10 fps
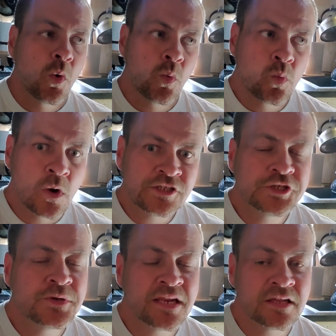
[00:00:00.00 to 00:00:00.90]
once
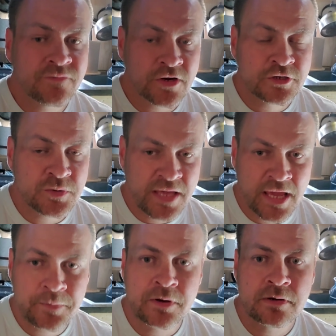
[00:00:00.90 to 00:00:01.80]
you get it converted to a
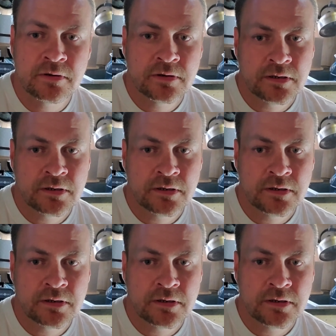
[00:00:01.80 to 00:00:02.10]
camper,